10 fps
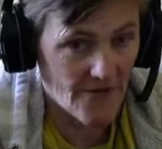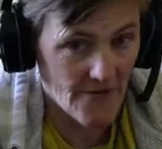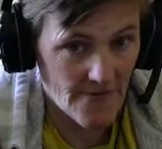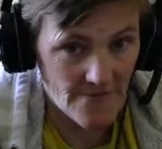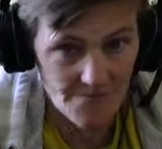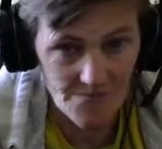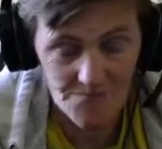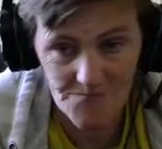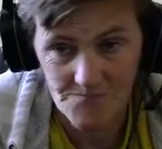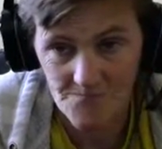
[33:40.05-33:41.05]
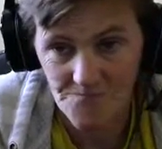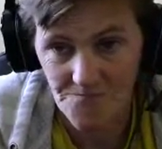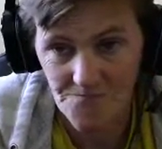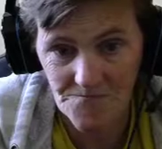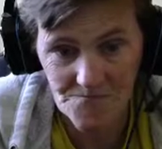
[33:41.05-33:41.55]
to all space
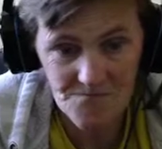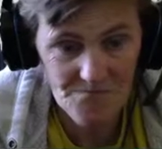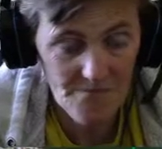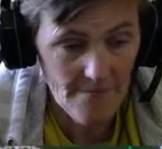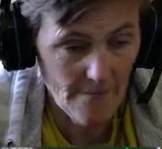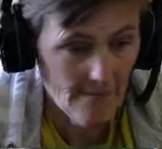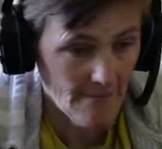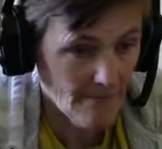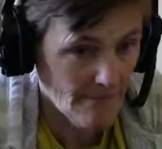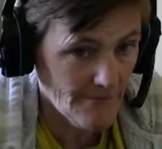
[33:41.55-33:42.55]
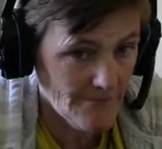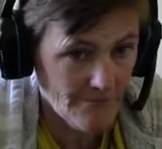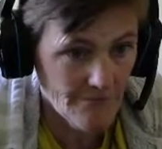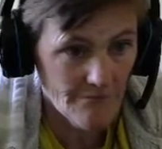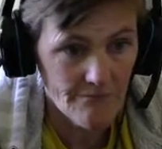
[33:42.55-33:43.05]
flight terminal employees
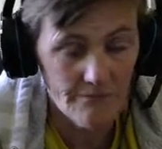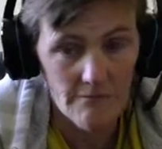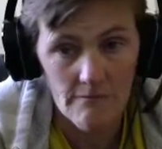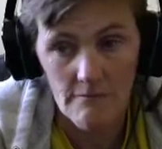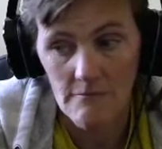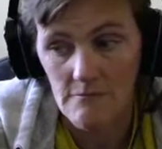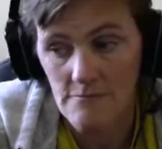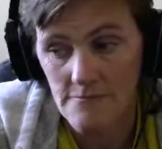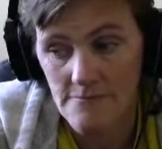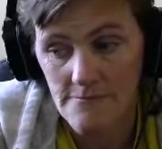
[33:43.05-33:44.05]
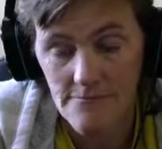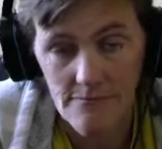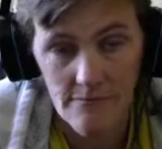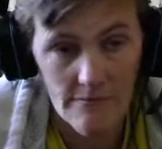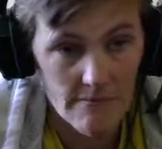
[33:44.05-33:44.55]
in this interest of public
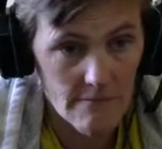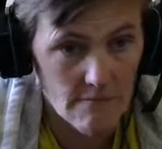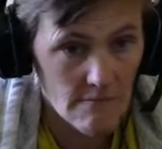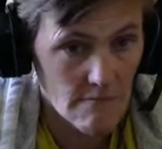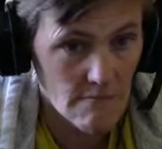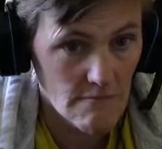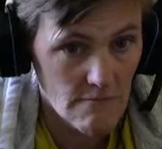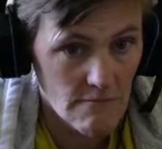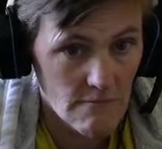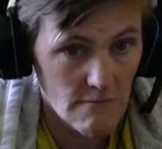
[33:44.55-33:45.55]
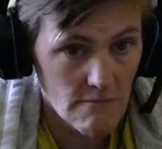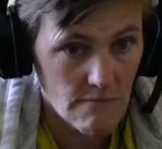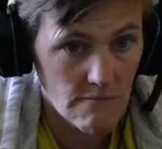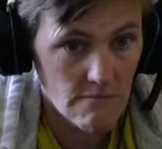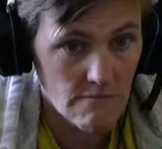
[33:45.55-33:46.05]
safety and the prevention of
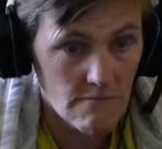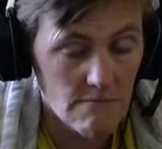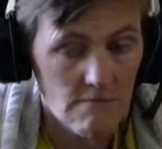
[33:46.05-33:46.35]
panic